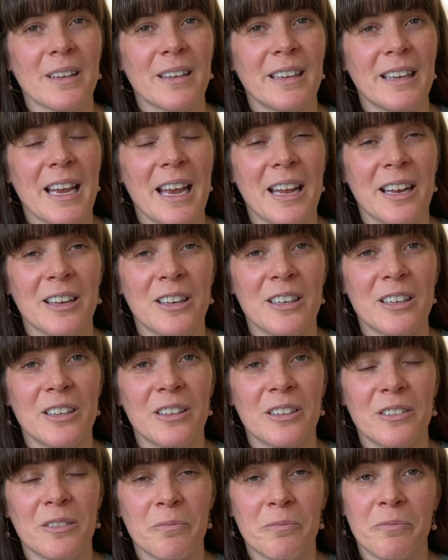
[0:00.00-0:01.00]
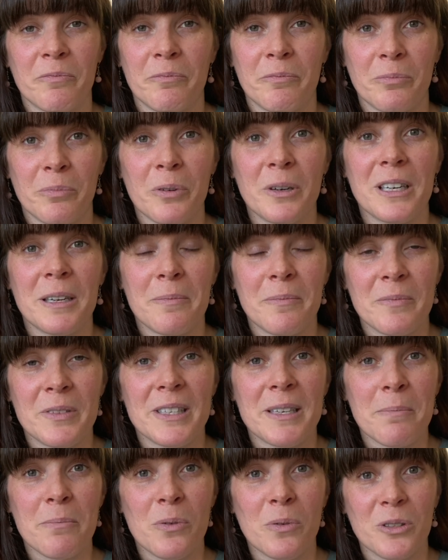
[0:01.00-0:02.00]
yeah, pretty
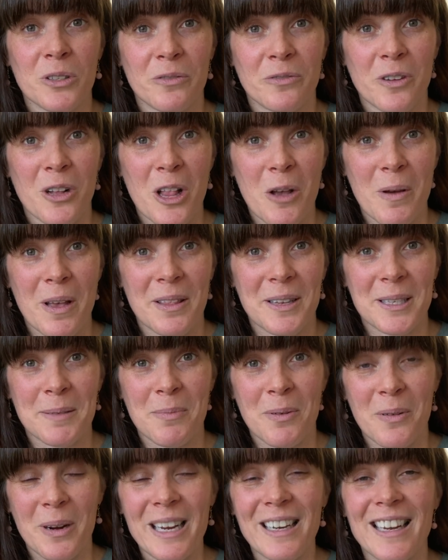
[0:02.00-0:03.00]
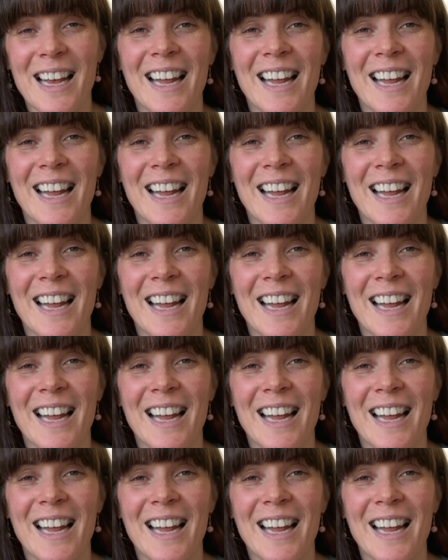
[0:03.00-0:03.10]
simple to follow at this point.